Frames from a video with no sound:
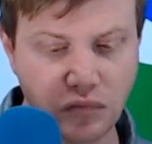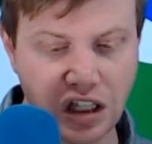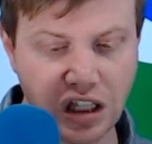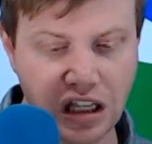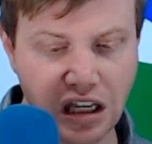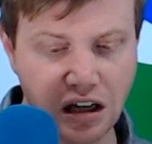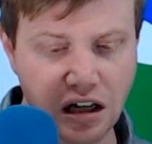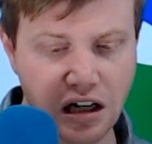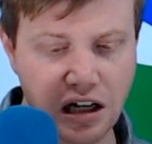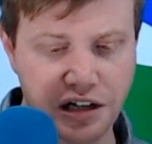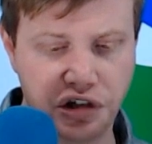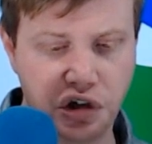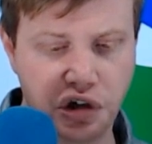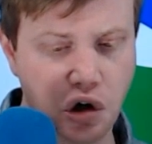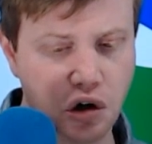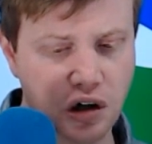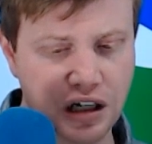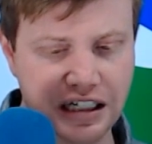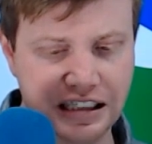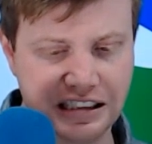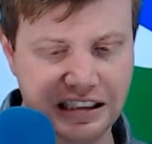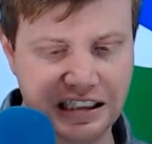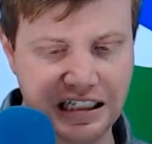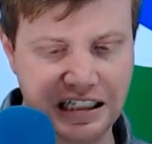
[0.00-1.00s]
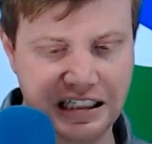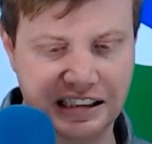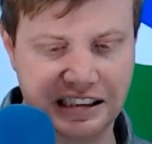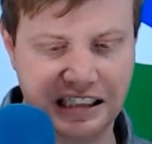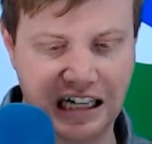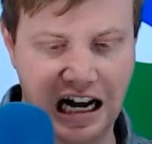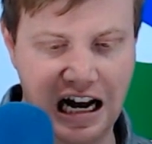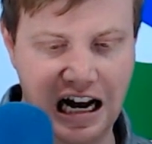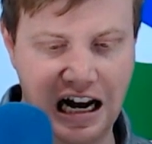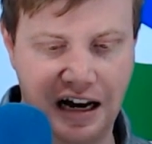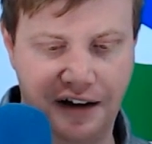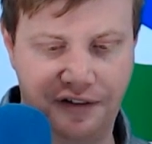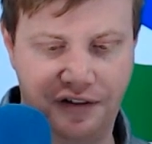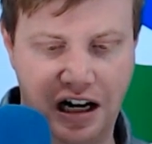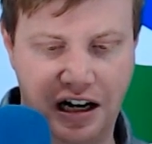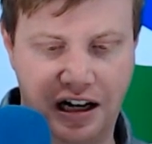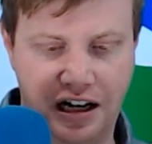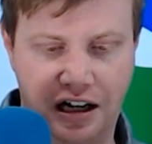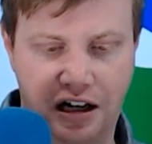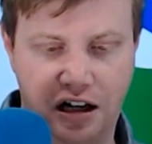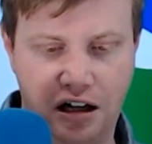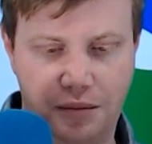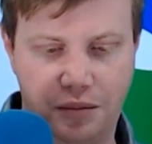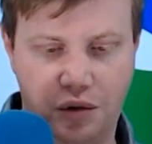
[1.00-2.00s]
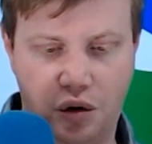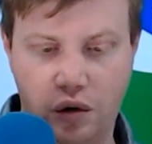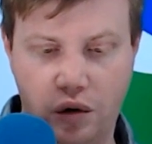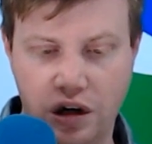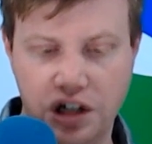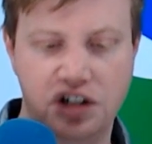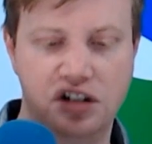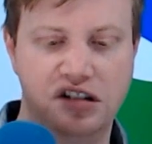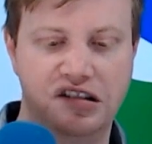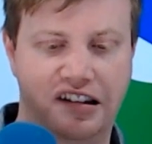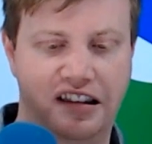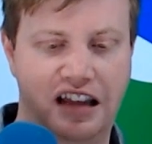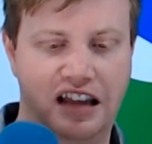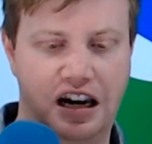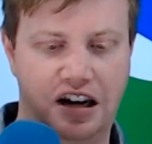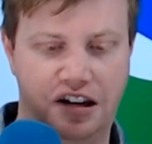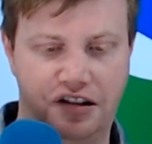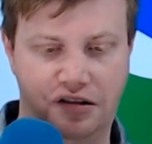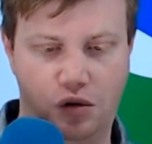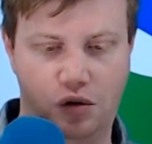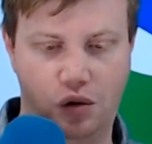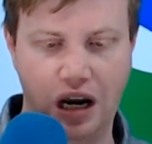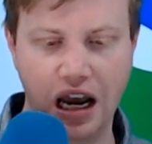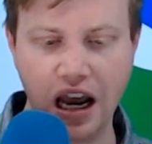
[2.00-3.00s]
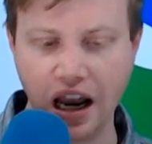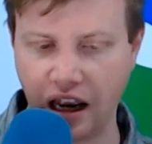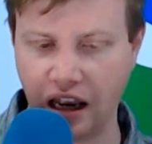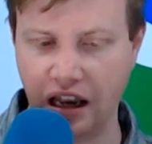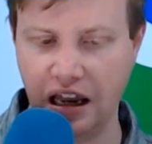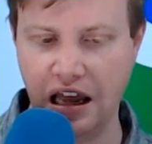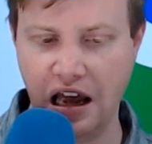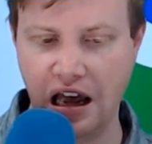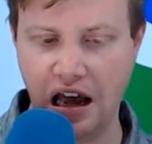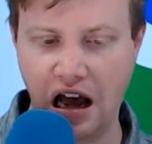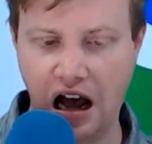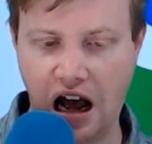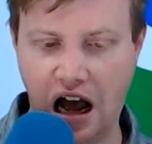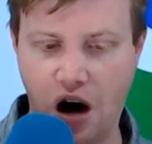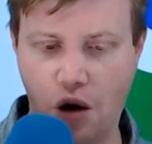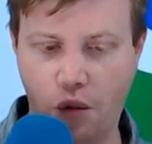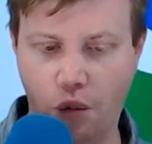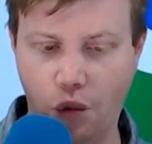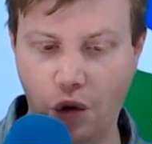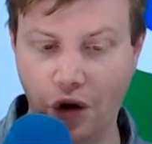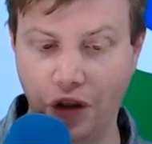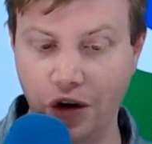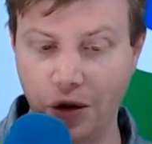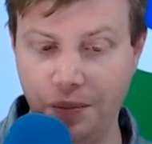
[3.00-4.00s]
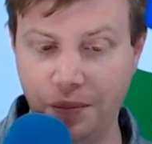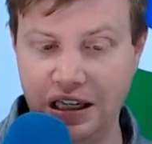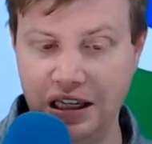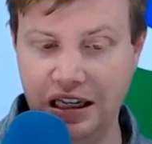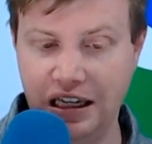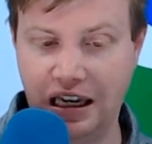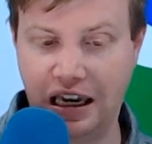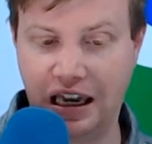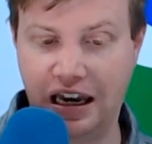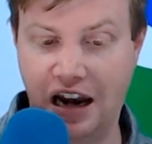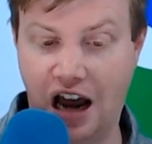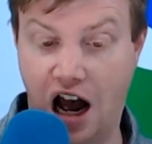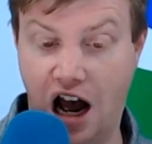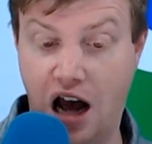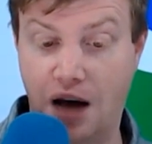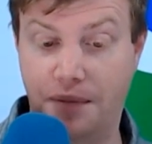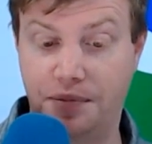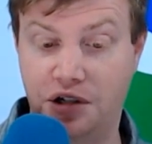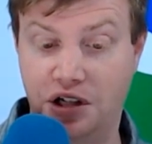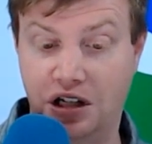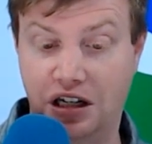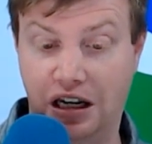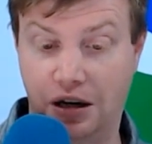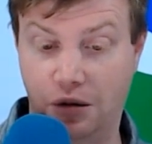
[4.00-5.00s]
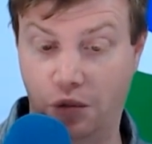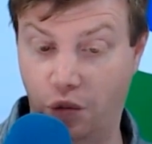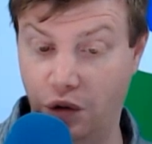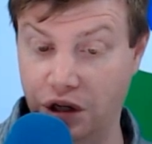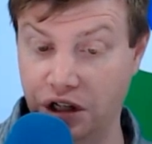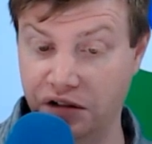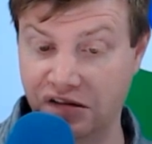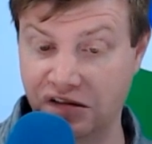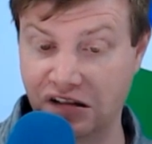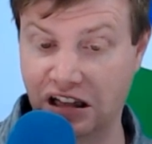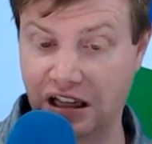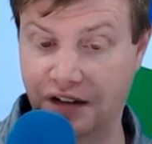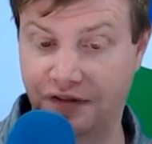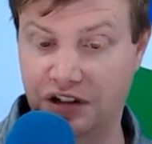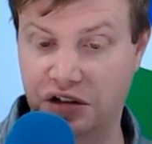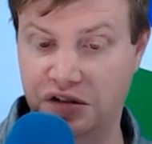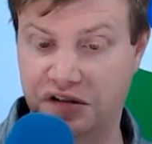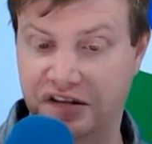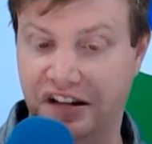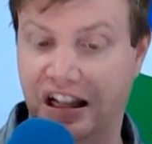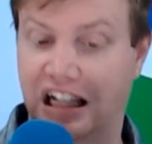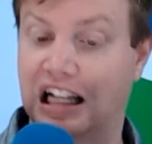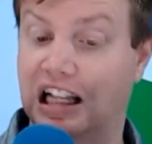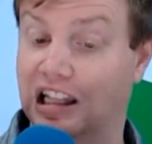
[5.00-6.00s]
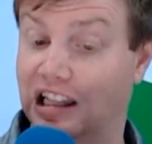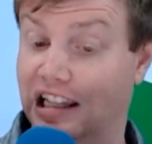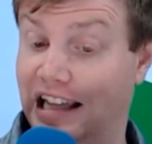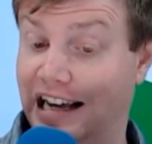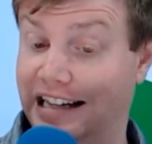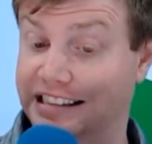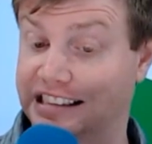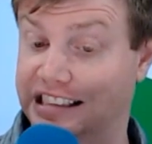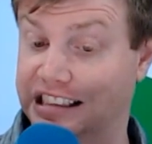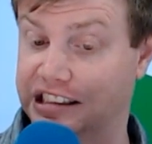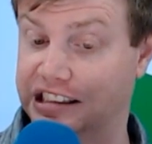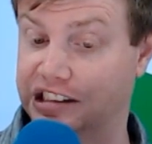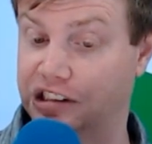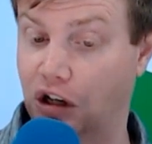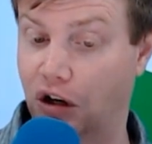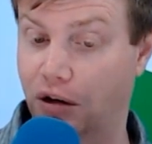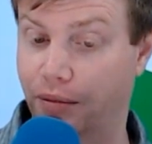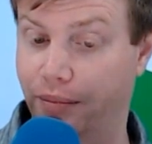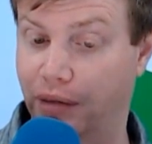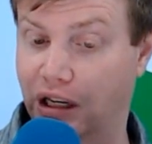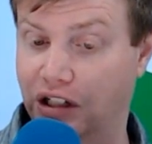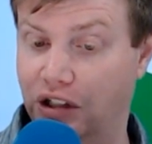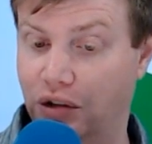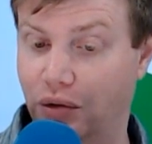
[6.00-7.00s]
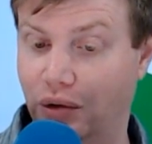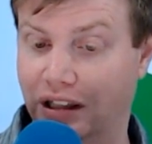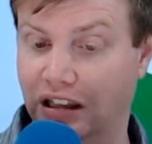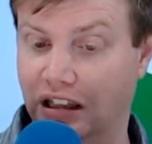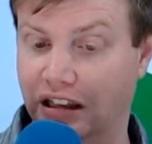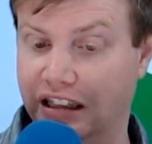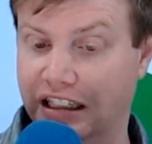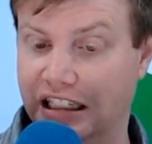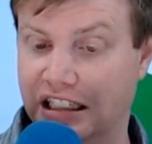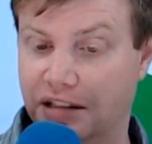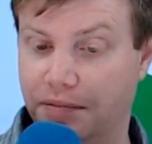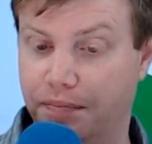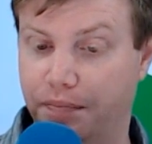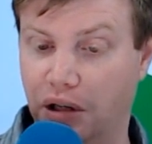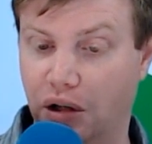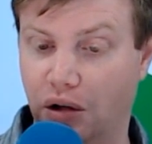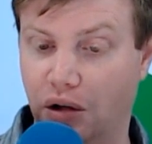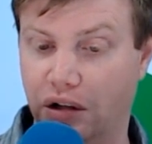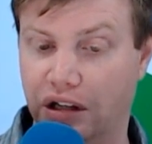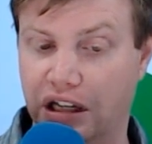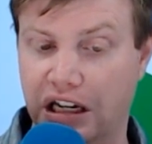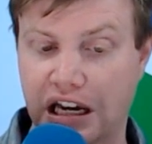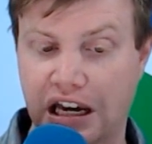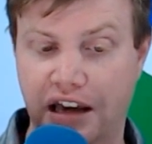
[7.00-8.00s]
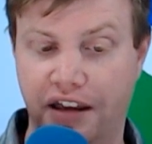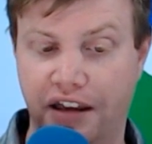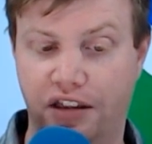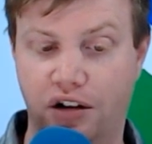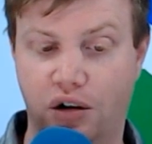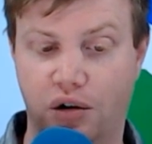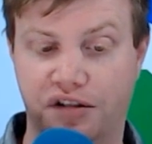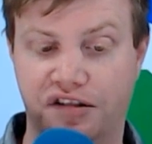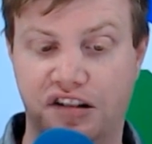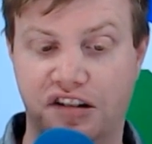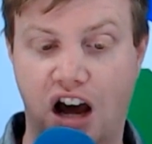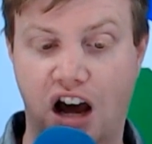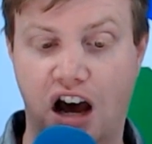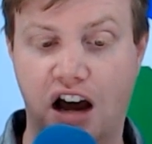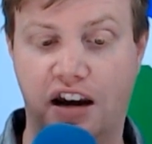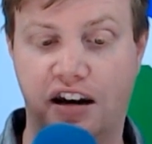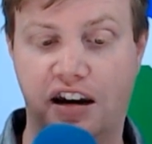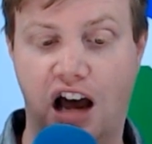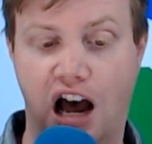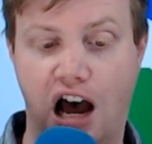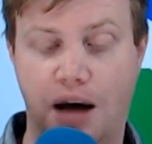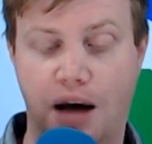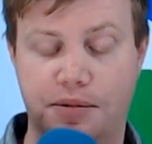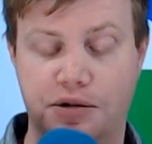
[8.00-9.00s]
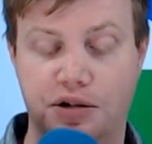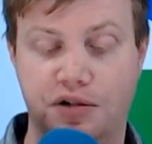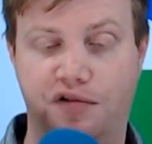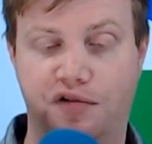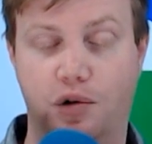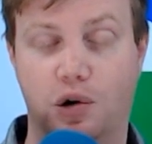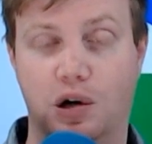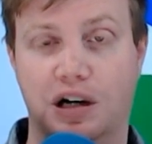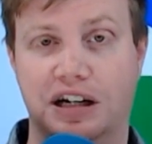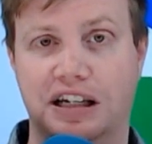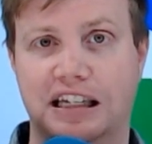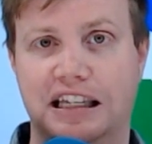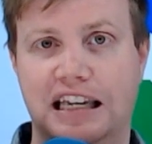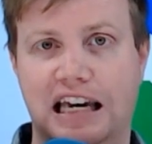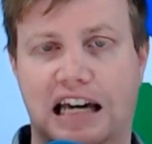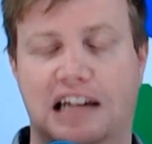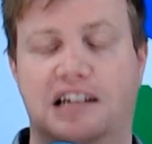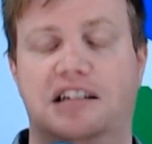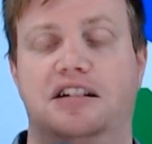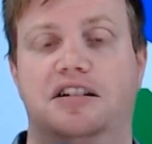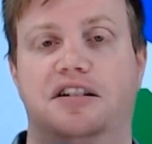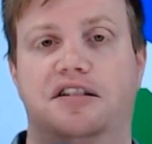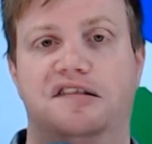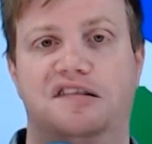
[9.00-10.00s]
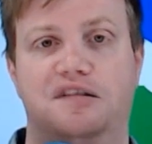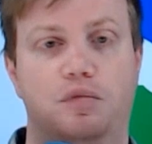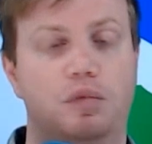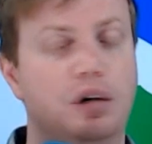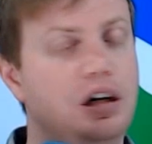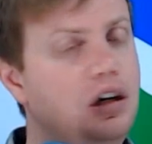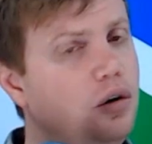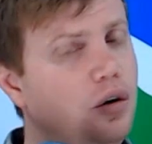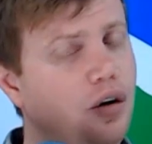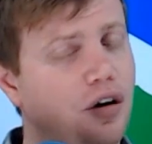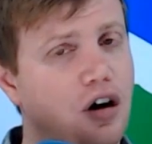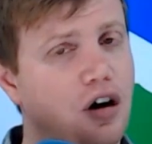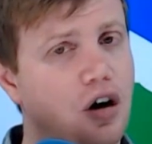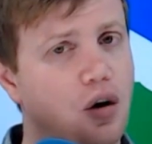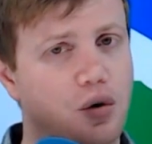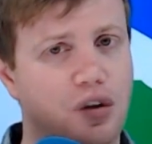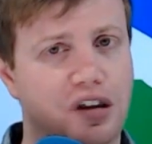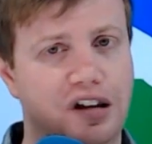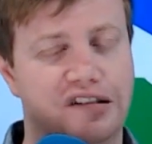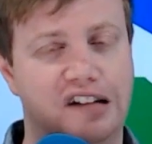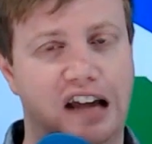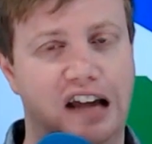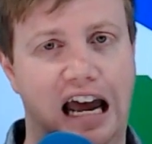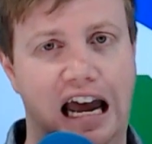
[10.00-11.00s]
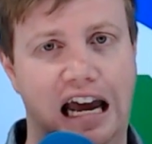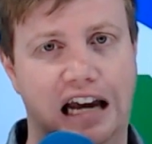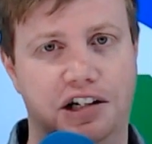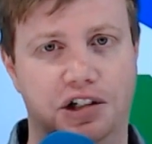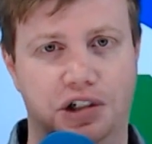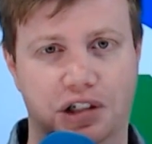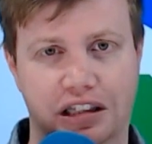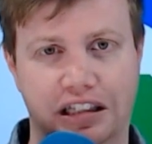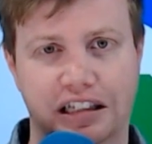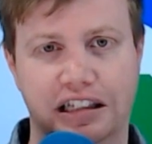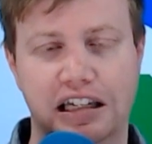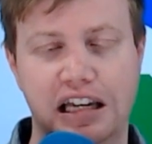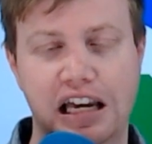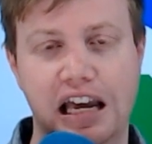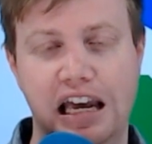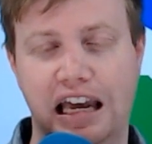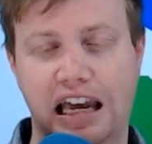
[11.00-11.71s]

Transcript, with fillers: Uh, Tourniquet says, I've got a couple questions, and that is okay. Uh, will there be an option in Windows 11 to use the classic start menu in the leaked build? There is not an option for it yet. So we don't know this, actually.